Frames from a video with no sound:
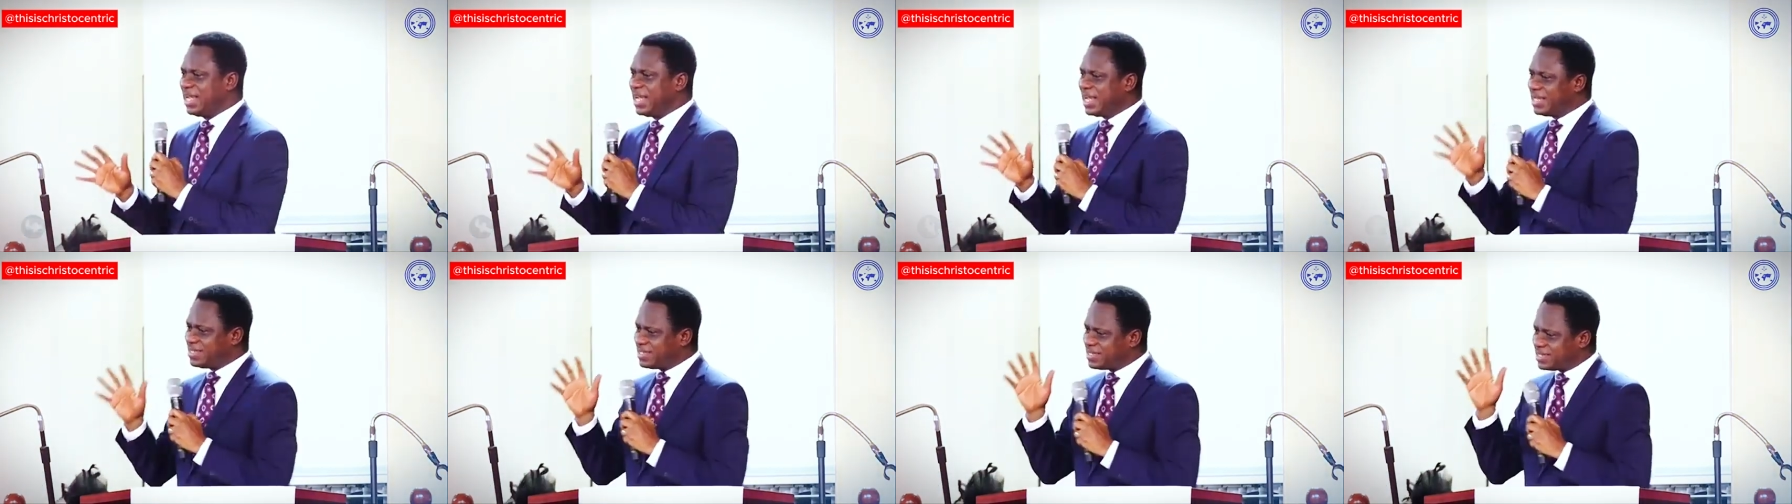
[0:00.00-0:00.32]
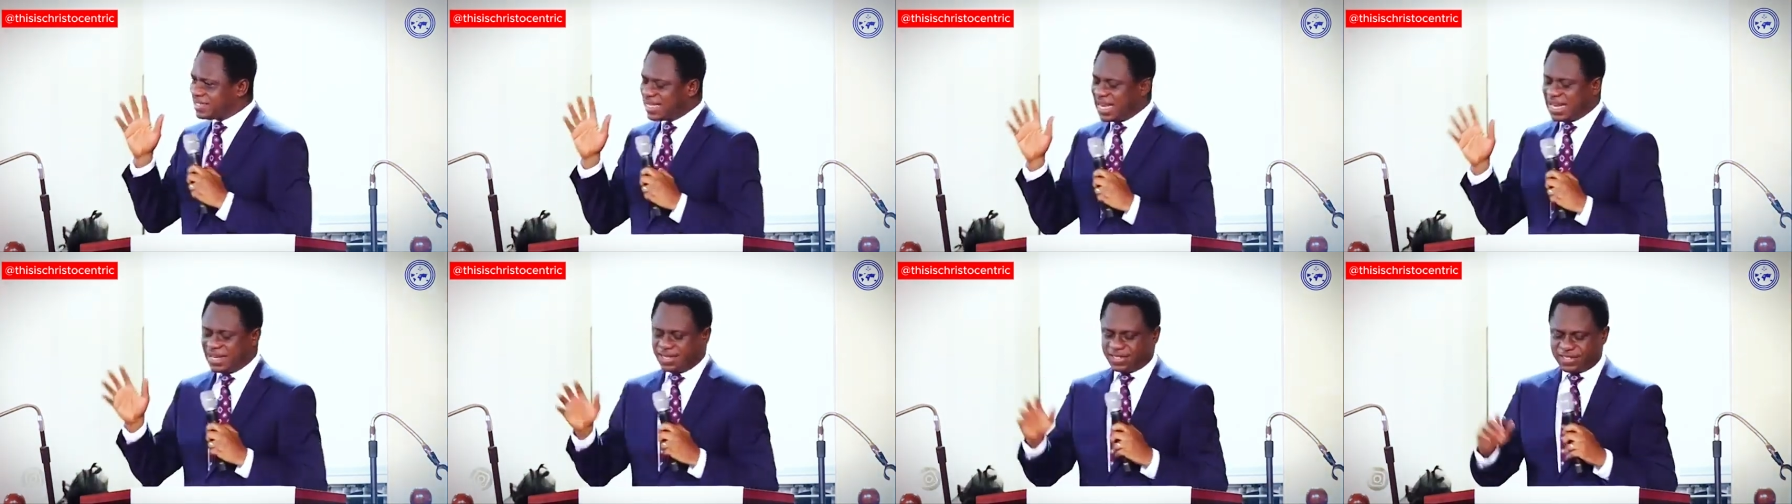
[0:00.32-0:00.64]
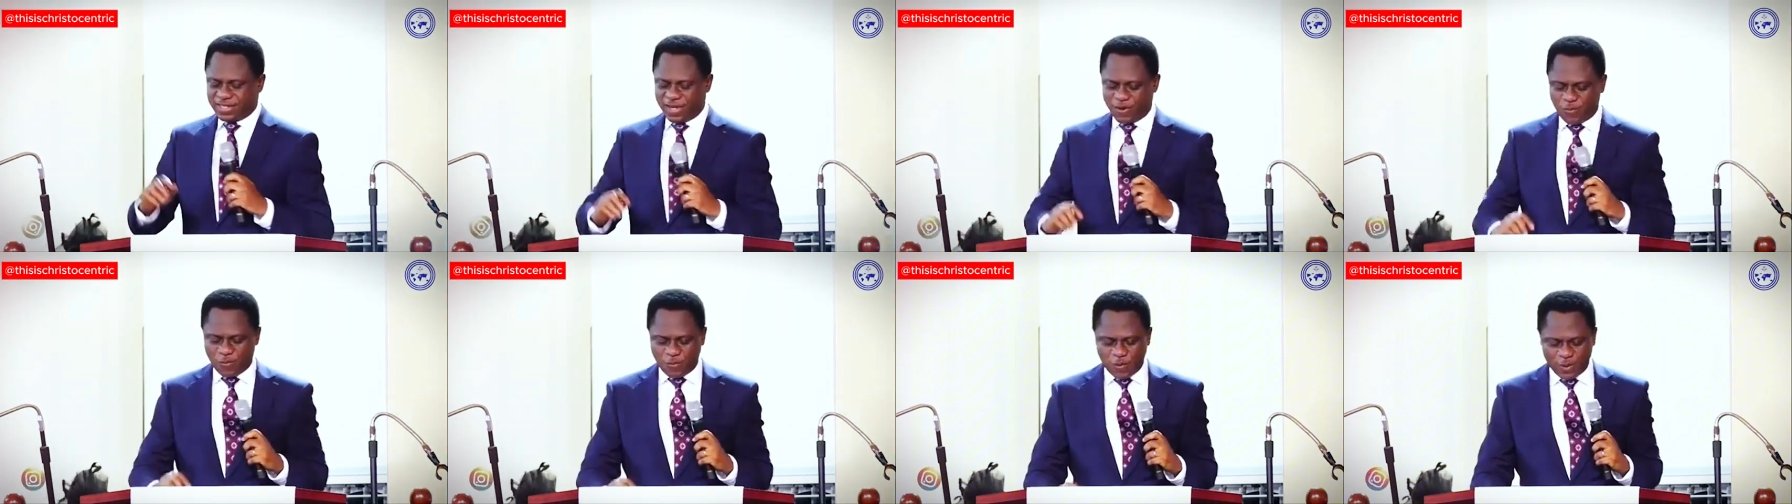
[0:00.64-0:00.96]
And
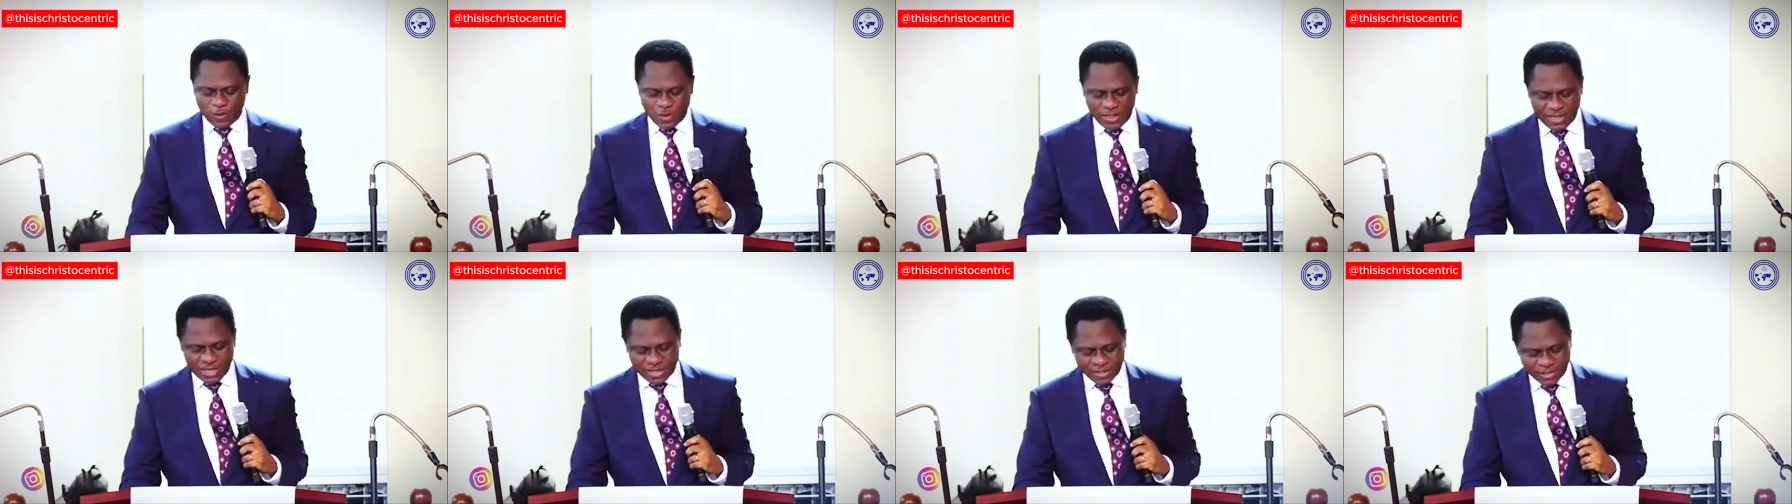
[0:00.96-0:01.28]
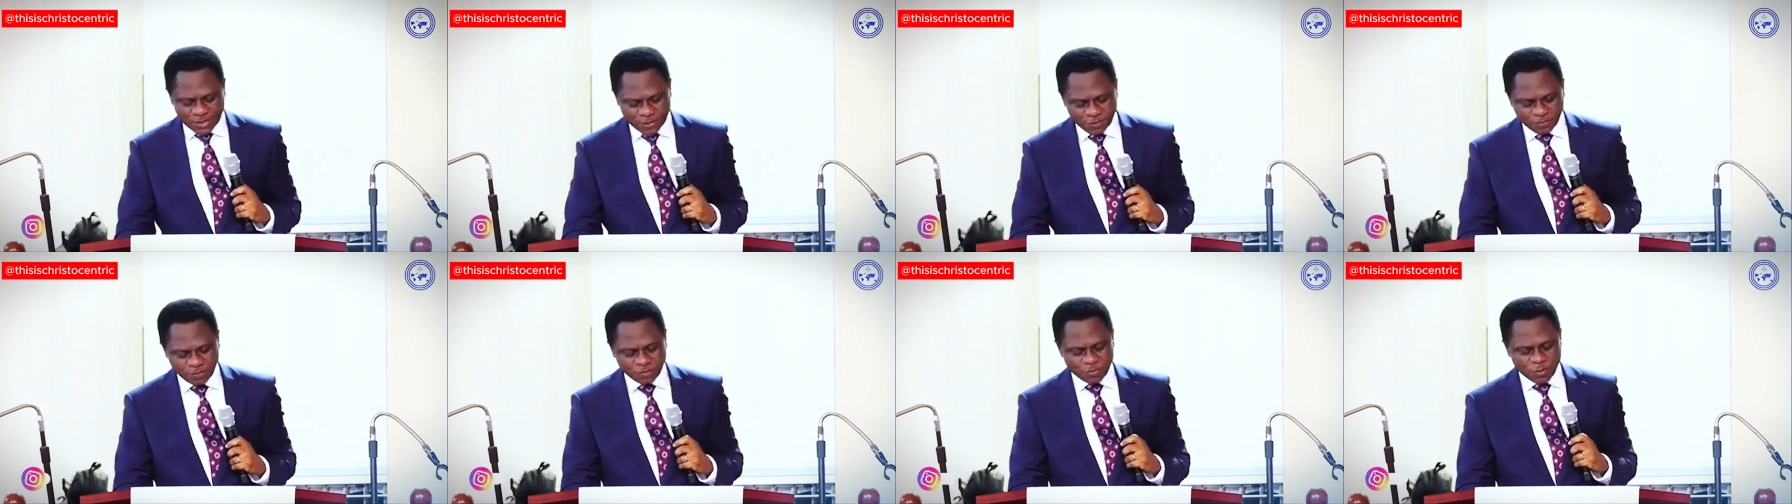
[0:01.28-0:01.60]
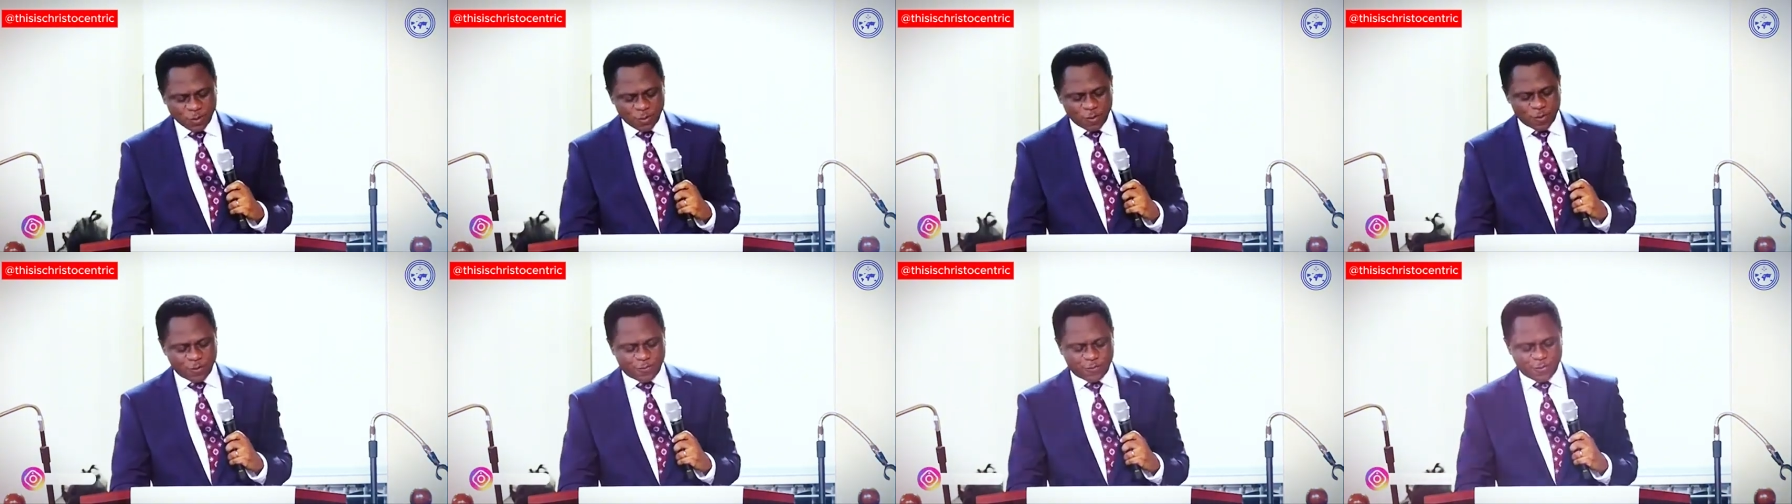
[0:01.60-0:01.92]
signs and wonders
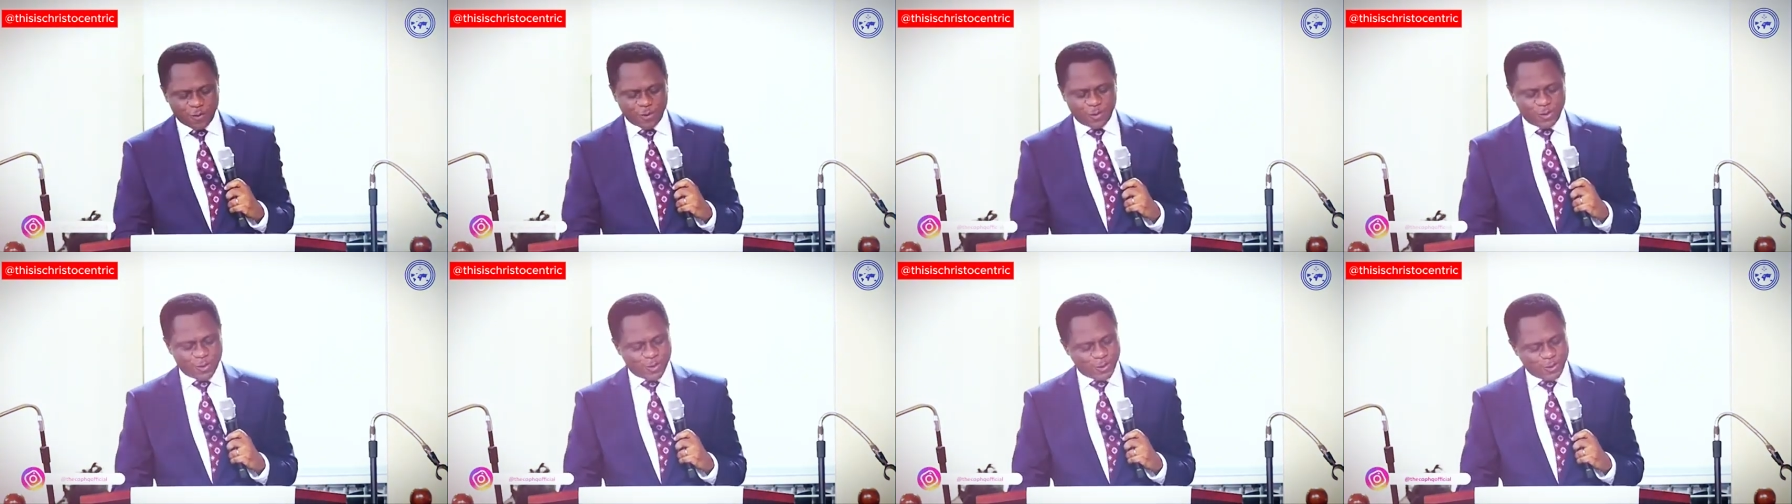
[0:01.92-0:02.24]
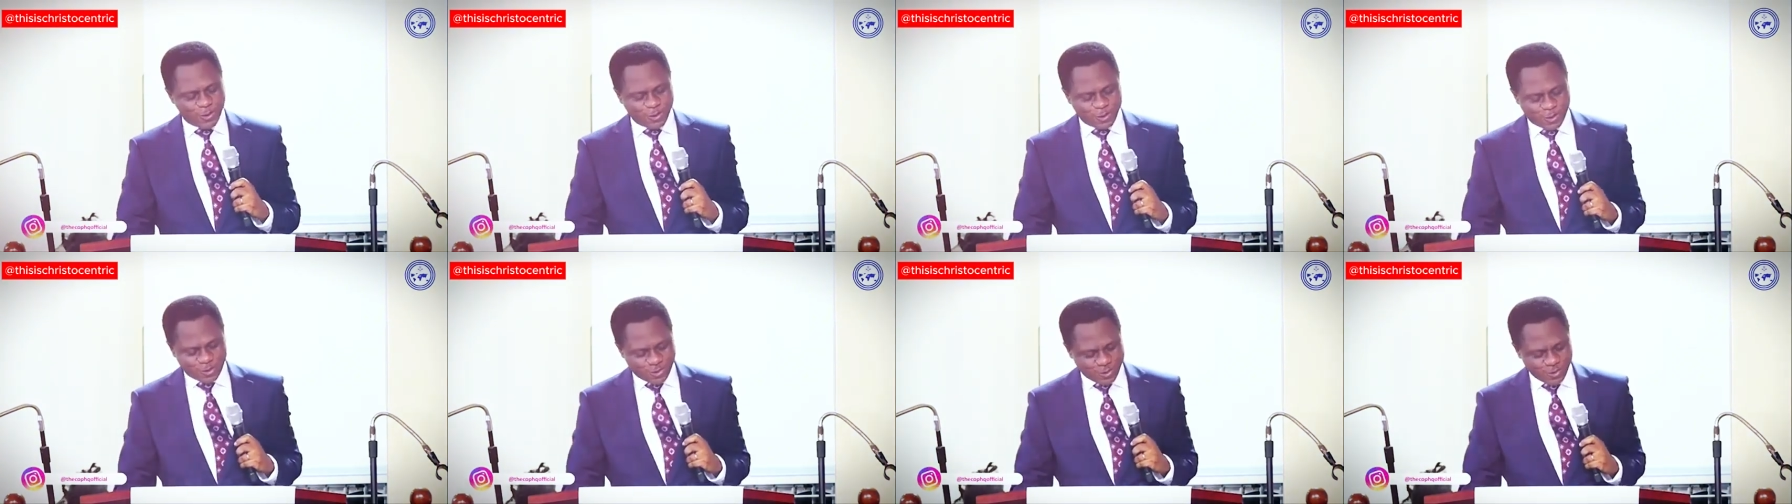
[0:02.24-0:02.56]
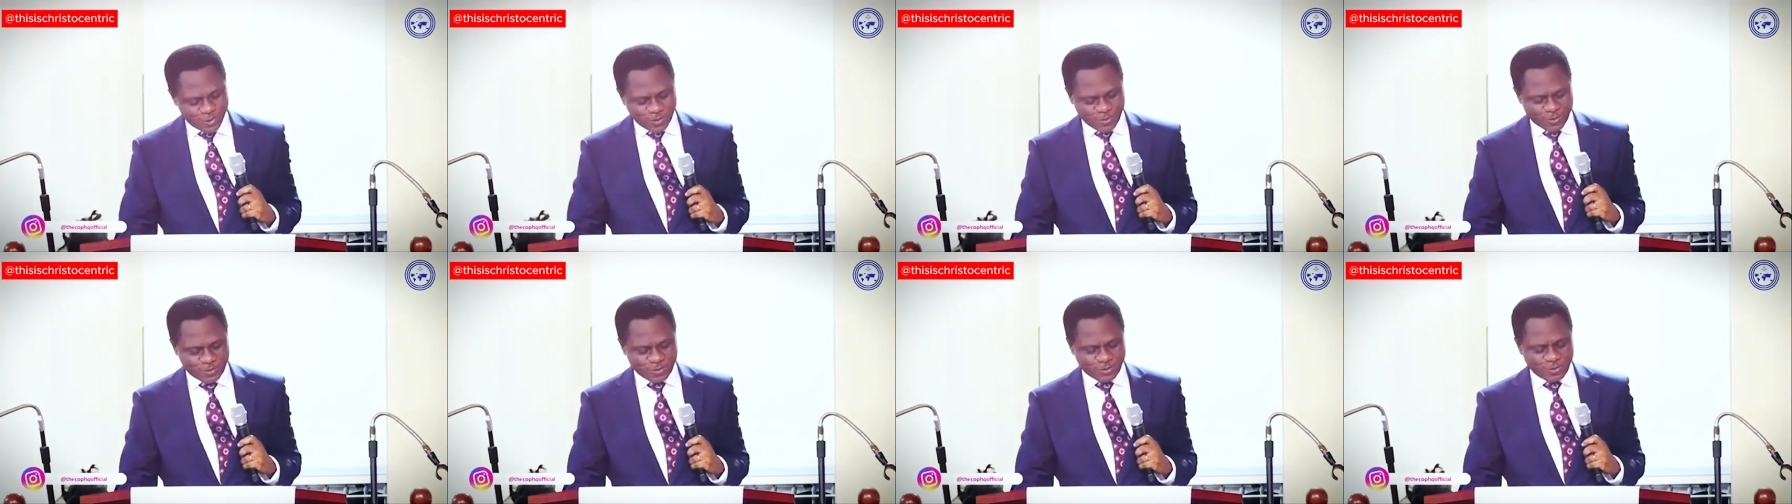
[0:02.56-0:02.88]
will follow you
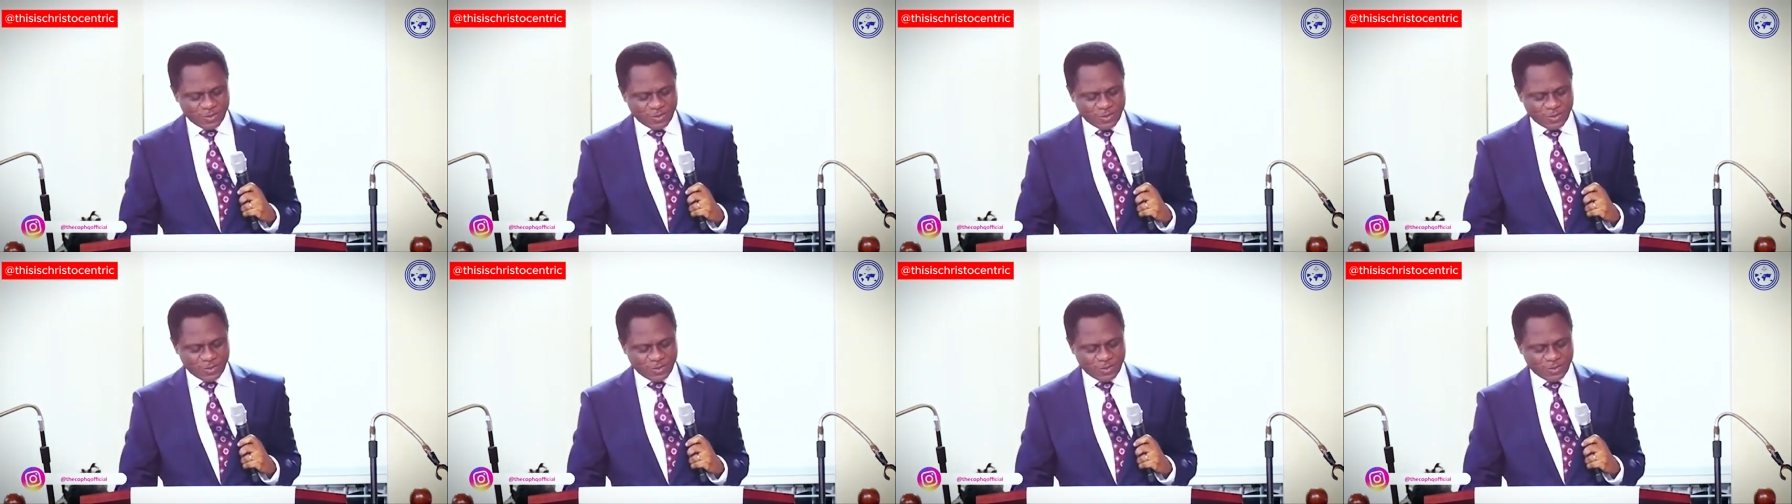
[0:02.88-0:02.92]
too.